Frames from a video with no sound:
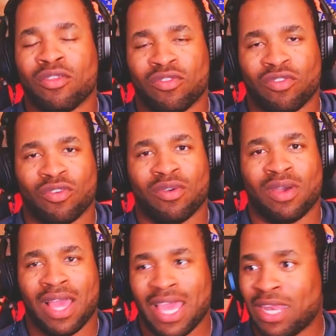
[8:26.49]
to
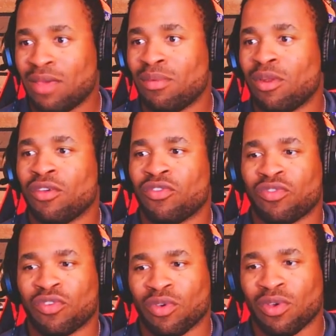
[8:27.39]
enable
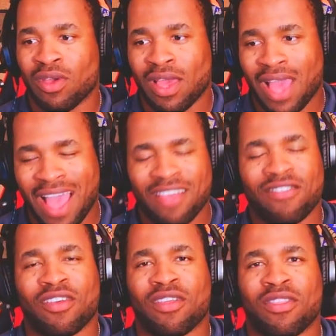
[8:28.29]
us to
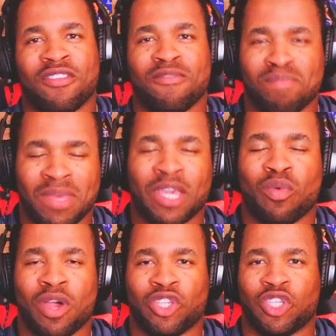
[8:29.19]
answer this big
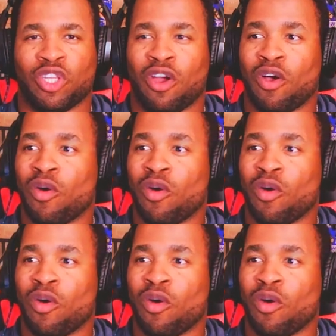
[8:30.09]
question on